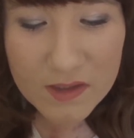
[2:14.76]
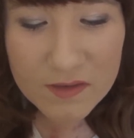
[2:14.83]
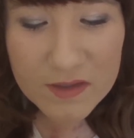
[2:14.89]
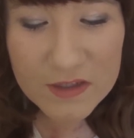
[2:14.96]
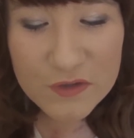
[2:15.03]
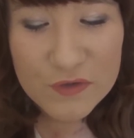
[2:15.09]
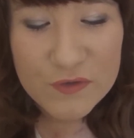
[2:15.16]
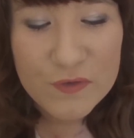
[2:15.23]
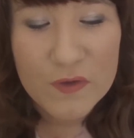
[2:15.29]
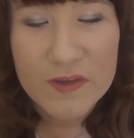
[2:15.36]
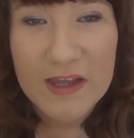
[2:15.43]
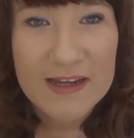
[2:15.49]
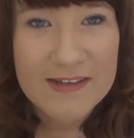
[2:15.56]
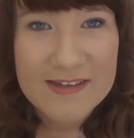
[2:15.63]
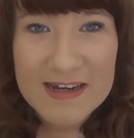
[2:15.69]
they just thought
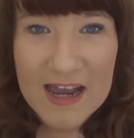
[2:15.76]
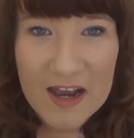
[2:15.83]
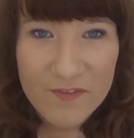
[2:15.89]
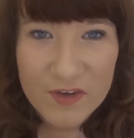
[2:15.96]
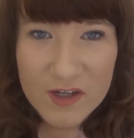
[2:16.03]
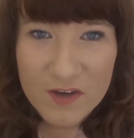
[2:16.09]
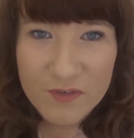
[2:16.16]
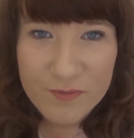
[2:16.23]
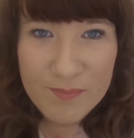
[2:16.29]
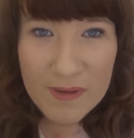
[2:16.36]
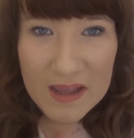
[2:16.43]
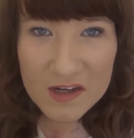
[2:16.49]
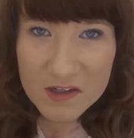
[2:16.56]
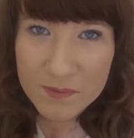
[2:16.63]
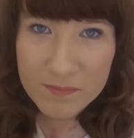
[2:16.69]
that I didn't have enough
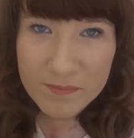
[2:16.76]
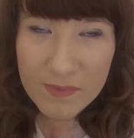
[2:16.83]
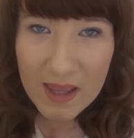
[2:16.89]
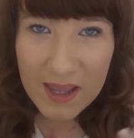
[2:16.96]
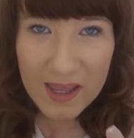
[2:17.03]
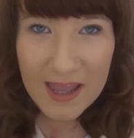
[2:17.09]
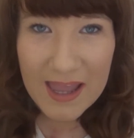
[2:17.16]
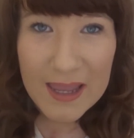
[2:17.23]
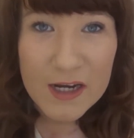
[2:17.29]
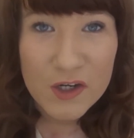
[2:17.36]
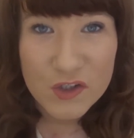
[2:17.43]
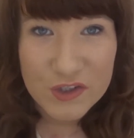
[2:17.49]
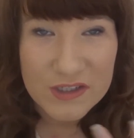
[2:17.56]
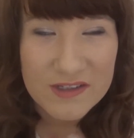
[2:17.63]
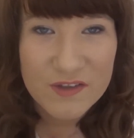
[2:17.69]

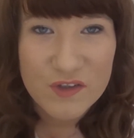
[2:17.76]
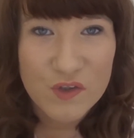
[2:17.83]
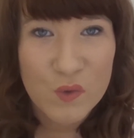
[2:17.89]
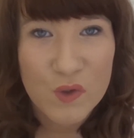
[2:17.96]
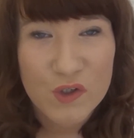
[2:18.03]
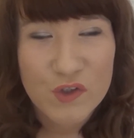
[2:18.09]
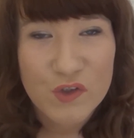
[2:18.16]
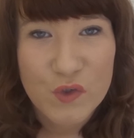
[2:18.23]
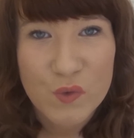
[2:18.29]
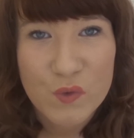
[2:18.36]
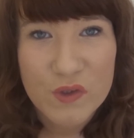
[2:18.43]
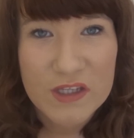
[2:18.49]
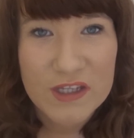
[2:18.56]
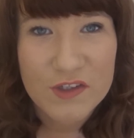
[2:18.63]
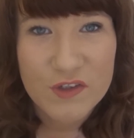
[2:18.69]
energy and so on, so
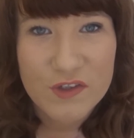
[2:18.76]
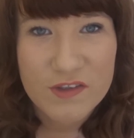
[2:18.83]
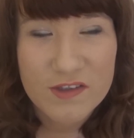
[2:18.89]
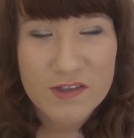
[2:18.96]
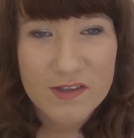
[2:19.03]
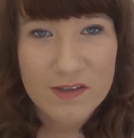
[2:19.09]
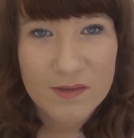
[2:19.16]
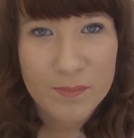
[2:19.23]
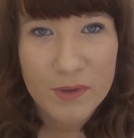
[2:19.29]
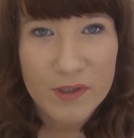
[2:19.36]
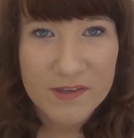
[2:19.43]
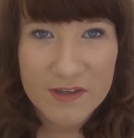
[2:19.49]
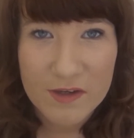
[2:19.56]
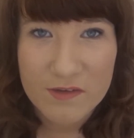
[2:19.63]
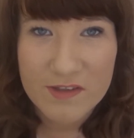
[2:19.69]
they just put
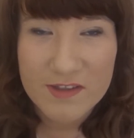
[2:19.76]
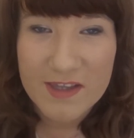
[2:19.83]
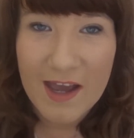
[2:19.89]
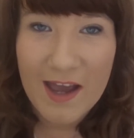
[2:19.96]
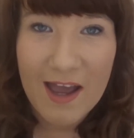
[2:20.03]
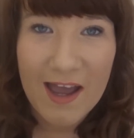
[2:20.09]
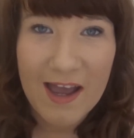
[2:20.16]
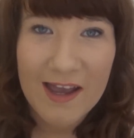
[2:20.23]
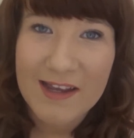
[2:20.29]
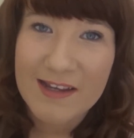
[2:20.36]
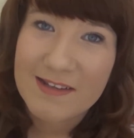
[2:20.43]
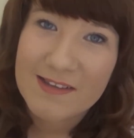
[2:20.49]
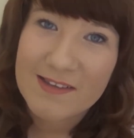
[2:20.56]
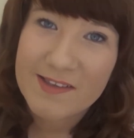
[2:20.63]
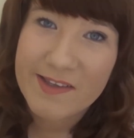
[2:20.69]
it down to that
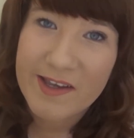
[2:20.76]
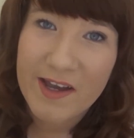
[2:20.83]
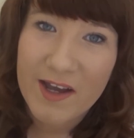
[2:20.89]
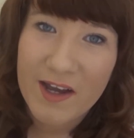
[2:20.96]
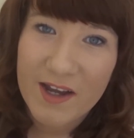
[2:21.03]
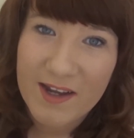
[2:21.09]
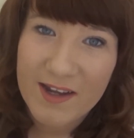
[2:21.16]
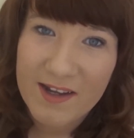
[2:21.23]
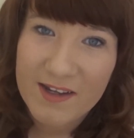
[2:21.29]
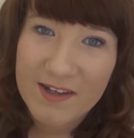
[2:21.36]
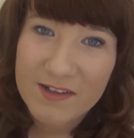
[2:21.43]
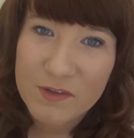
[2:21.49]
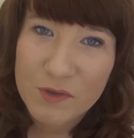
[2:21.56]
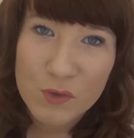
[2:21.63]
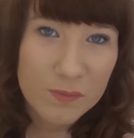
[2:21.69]
and
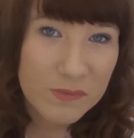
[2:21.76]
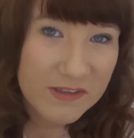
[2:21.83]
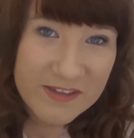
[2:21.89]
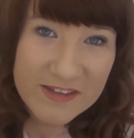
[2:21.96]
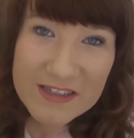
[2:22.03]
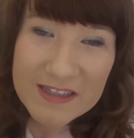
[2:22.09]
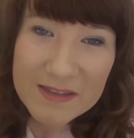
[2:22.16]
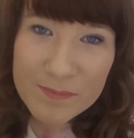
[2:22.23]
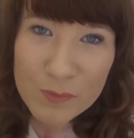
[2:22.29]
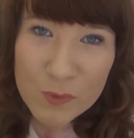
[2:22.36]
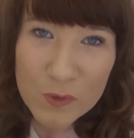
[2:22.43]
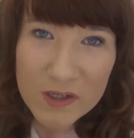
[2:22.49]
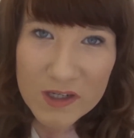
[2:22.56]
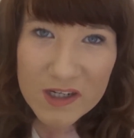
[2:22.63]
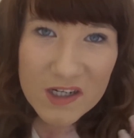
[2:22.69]
told me to eat
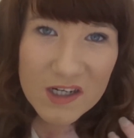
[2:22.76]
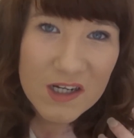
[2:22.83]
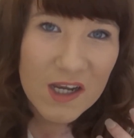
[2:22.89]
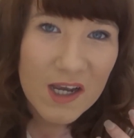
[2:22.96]
more,